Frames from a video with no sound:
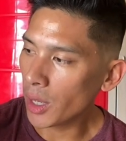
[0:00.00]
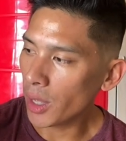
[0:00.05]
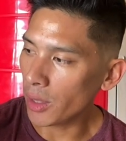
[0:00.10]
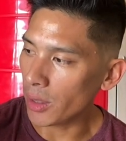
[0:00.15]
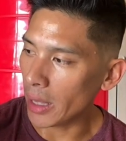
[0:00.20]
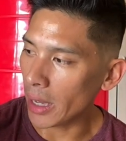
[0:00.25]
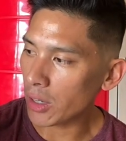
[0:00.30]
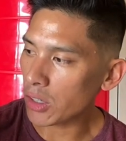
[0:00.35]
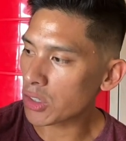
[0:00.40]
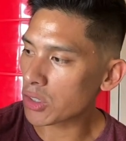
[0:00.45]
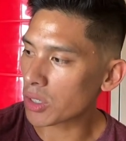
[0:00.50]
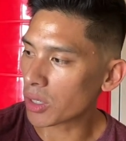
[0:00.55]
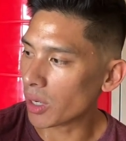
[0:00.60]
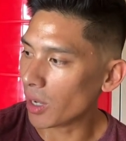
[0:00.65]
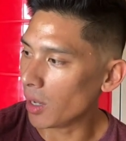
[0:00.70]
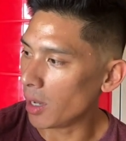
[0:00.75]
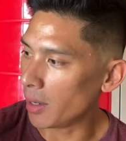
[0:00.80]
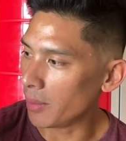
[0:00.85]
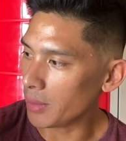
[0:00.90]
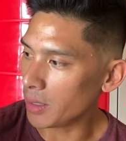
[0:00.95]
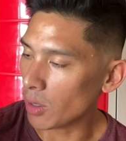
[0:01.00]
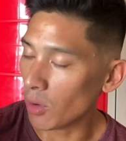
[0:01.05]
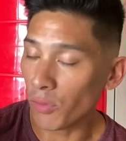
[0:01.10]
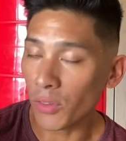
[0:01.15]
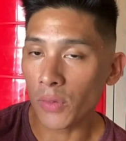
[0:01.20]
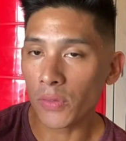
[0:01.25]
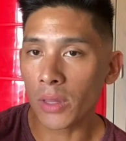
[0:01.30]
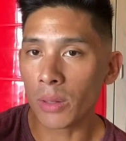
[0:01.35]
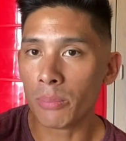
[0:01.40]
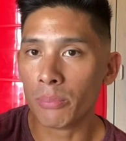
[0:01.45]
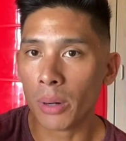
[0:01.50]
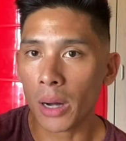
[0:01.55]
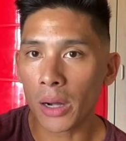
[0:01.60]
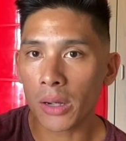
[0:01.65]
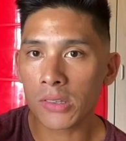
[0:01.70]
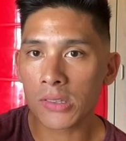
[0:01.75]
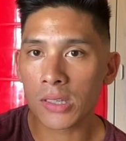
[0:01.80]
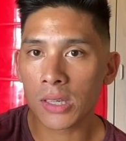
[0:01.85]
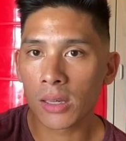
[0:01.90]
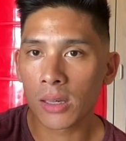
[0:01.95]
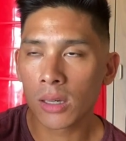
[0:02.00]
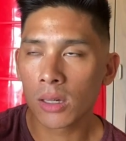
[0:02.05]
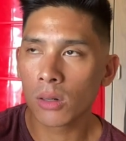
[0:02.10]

the extra, you know, $50